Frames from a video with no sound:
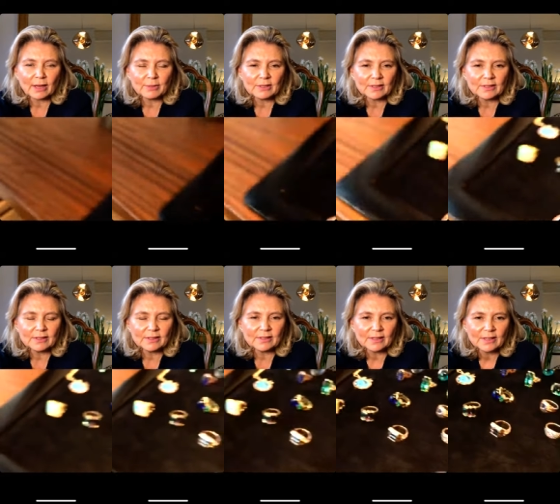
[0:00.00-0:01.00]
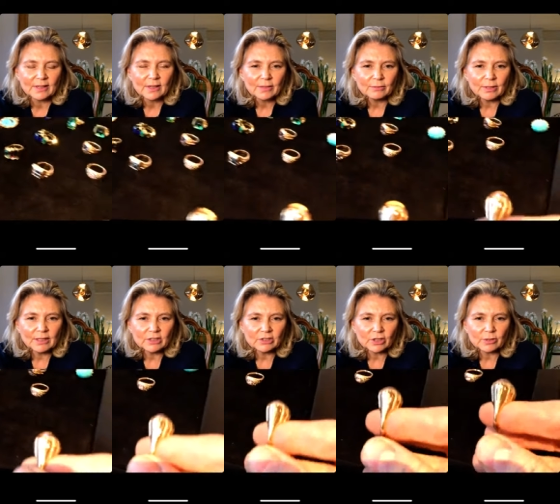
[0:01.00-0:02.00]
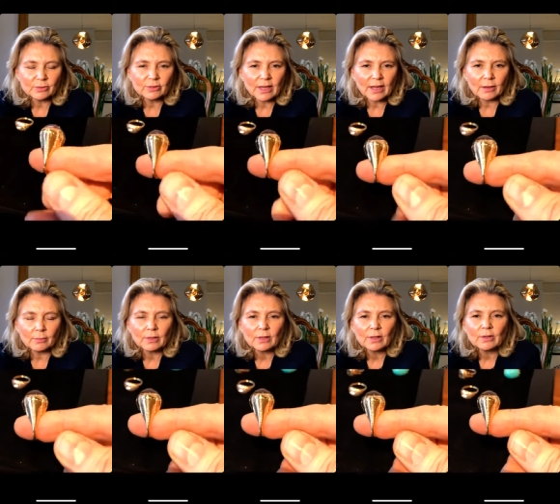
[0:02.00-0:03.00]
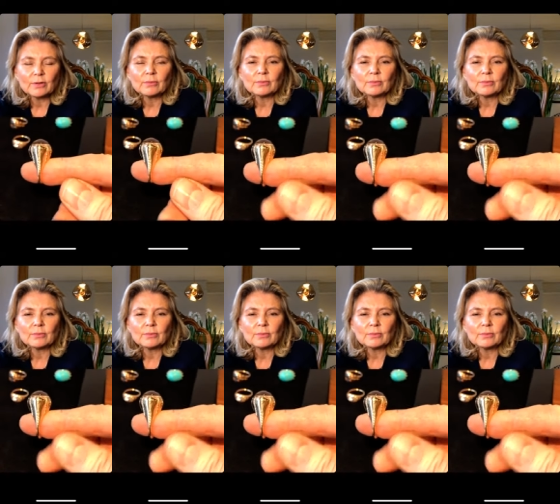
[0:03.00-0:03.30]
Because I think this really shows how you